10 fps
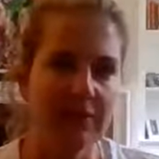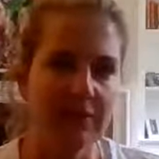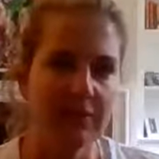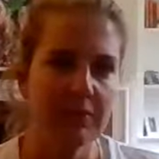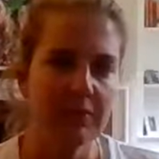
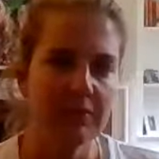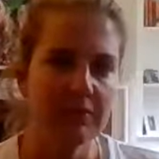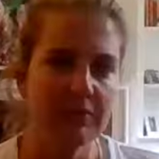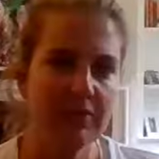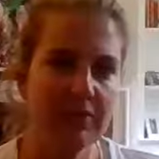Lower
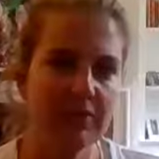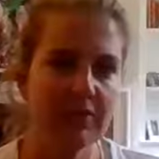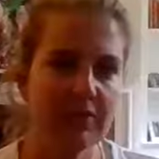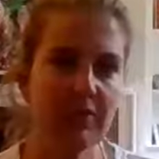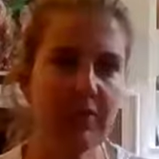your feet to
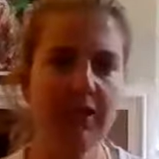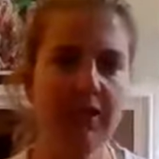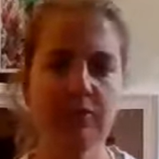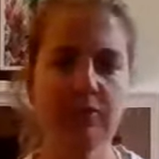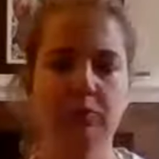the
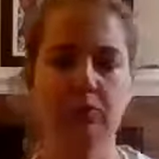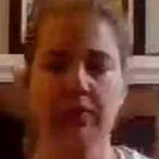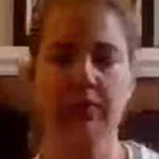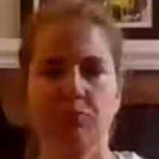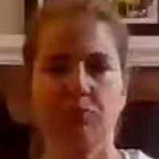ground,
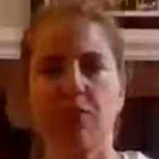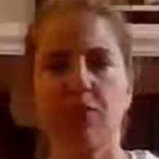bridge